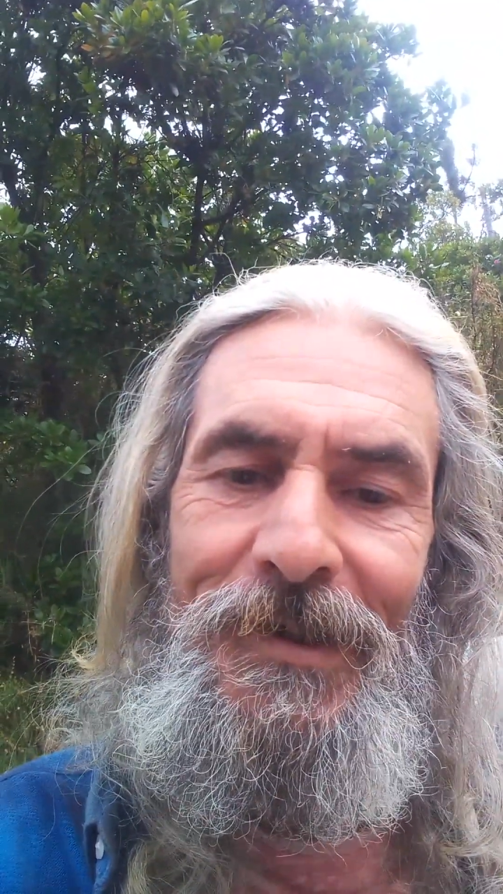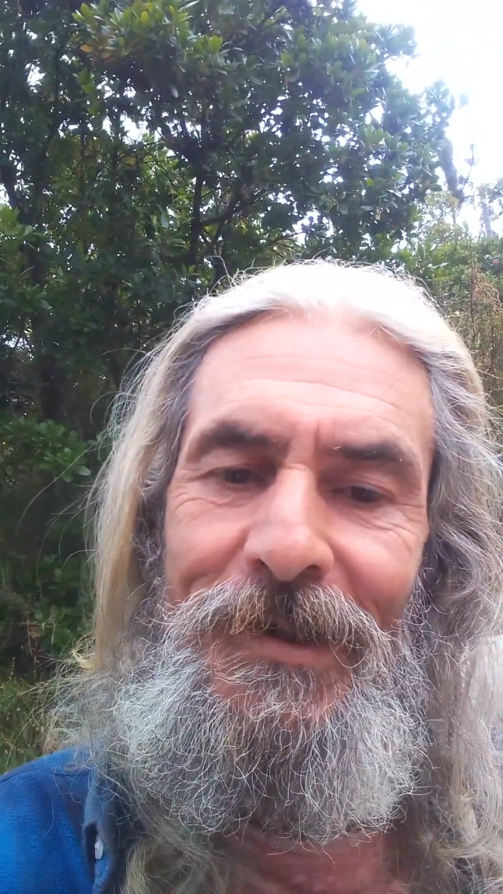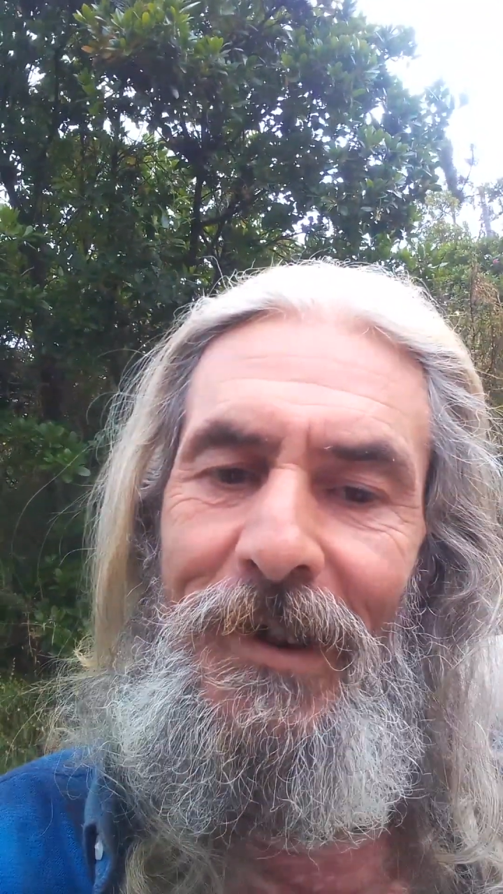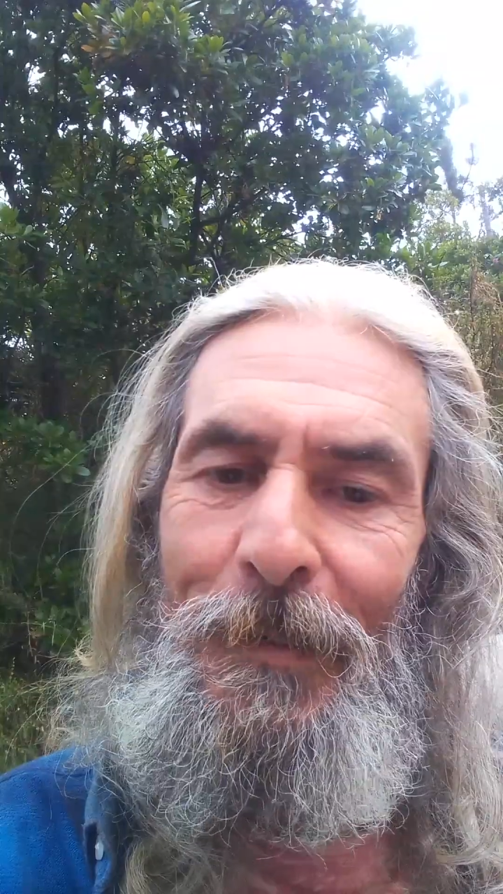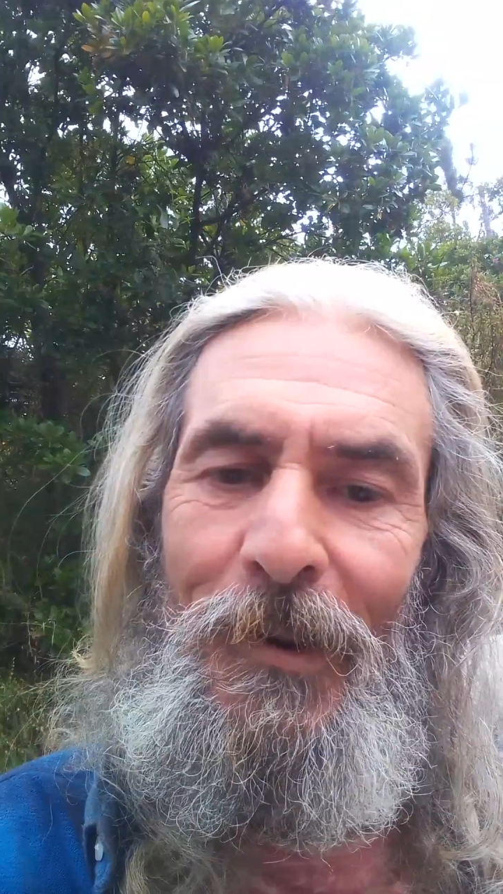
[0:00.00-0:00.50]

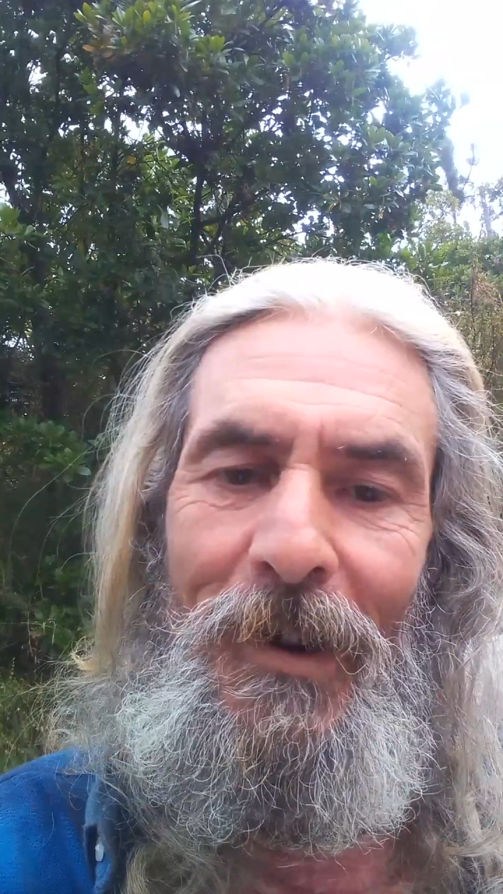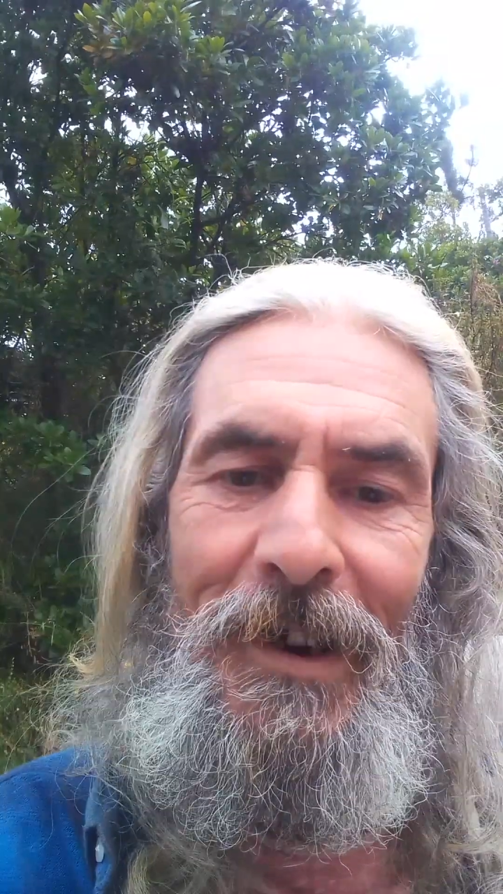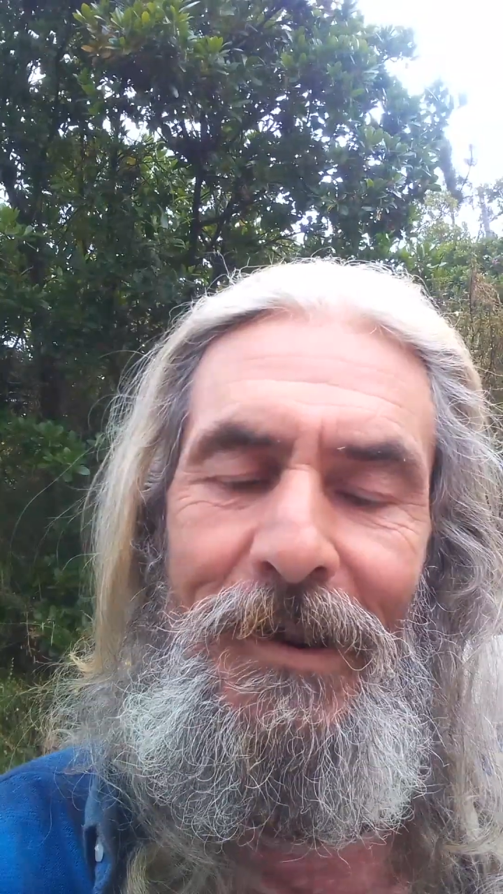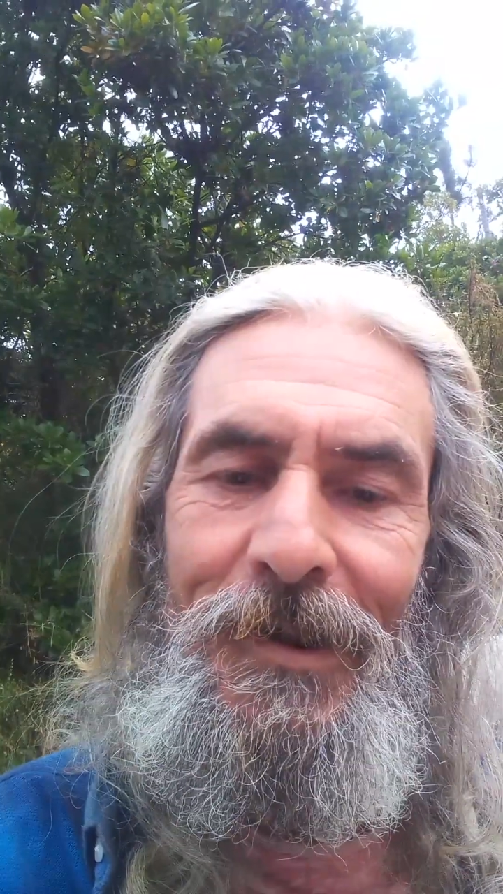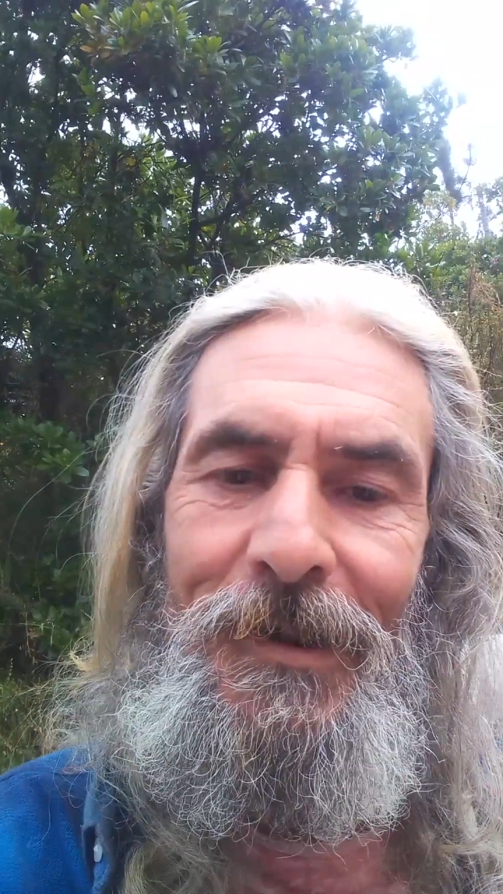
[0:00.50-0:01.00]

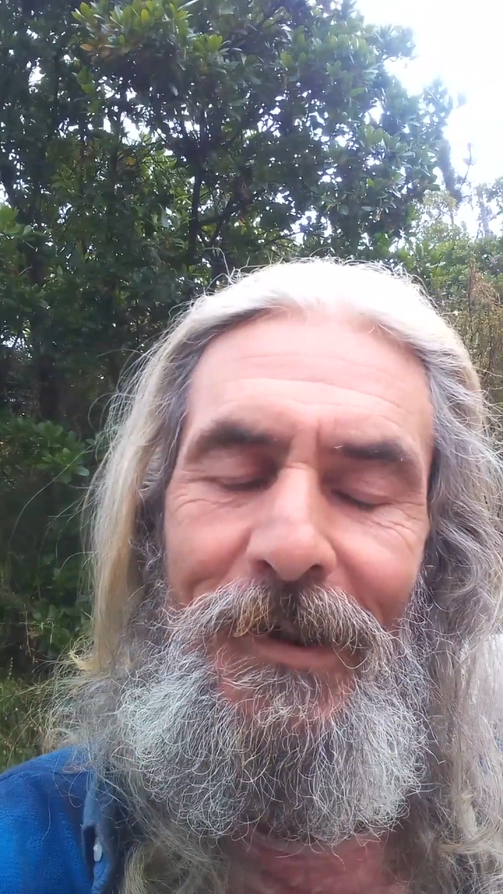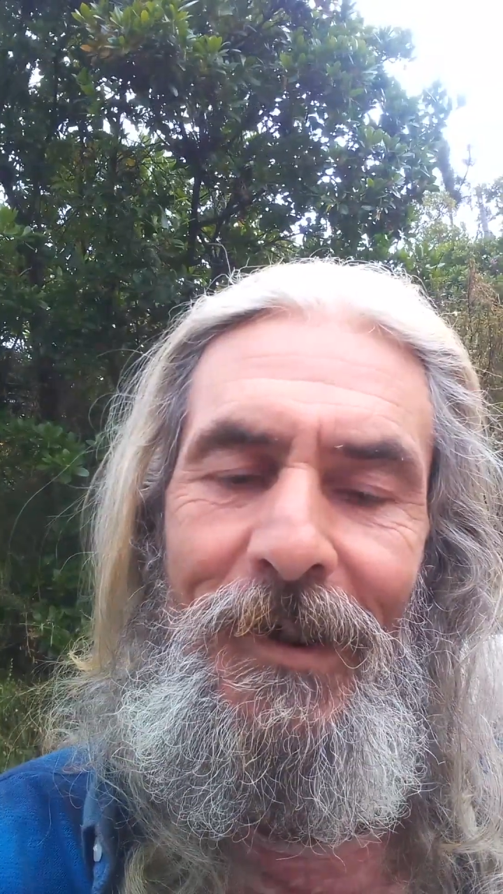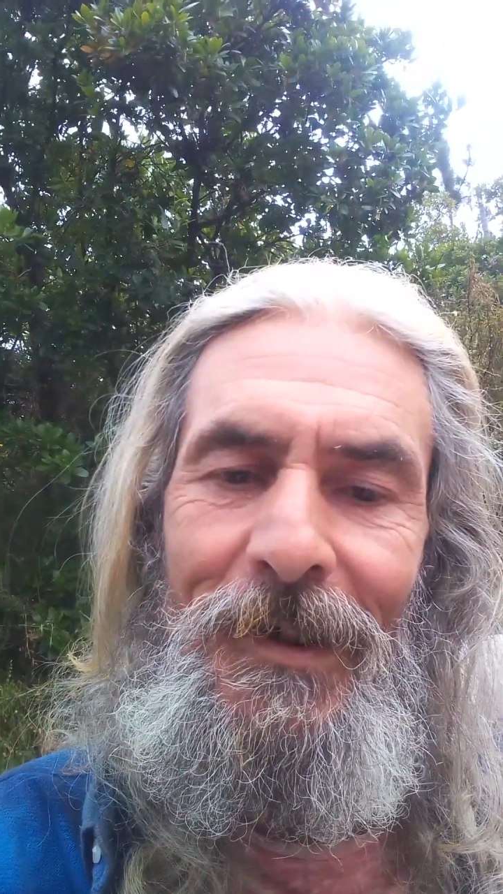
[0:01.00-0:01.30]
separation